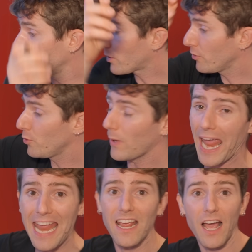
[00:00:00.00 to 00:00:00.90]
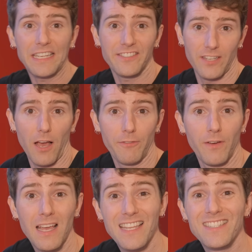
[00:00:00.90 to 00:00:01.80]
you can do A I
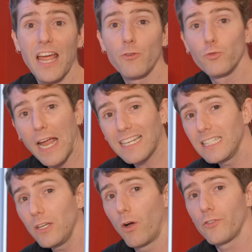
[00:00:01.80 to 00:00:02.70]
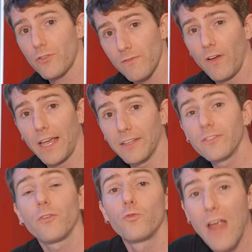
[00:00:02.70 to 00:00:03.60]
stuff directly on your
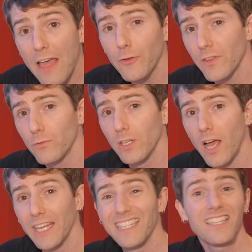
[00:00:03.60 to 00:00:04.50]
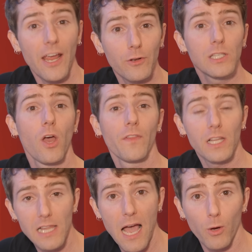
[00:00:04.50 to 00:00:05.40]
device rather than relying entirely on the
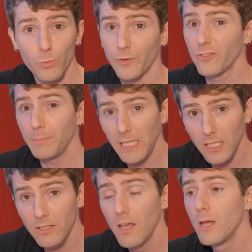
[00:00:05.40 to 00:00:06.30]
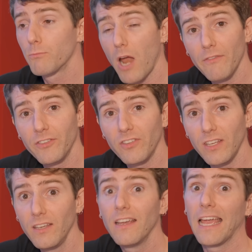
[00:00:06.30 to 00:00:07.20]
cloud, where speed,
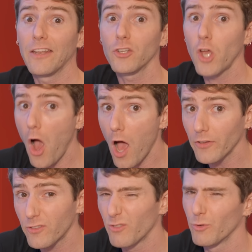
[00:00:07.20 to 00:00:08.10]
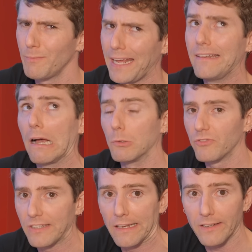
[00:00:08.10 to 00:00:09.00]
privacy, and cost remain
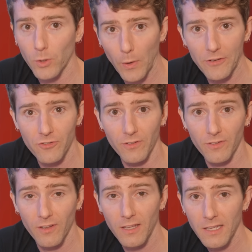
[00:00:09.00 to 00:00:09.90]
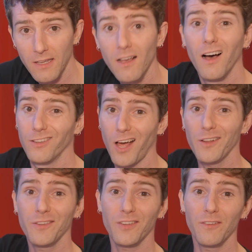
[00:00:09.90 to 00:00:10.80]
outstanding questions. A lot
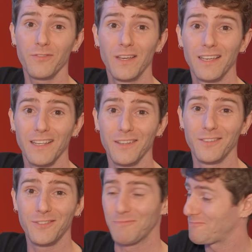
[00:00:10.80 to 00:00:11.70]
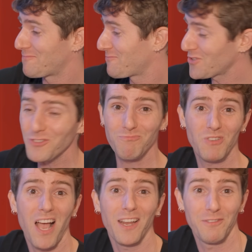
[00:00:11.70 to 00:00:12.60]
of the stuff is just
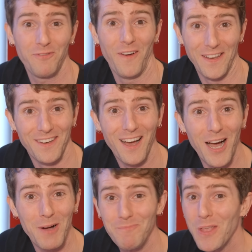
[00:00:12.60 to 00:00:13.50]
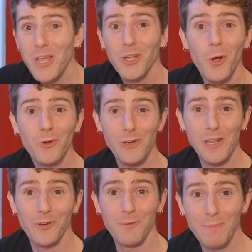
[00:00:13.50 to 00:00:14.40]
kind of fun. Um,
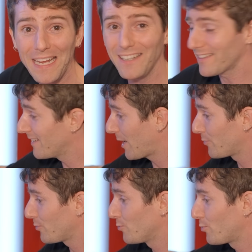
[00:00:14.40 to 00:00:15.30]
Co-Creator and Paint allows you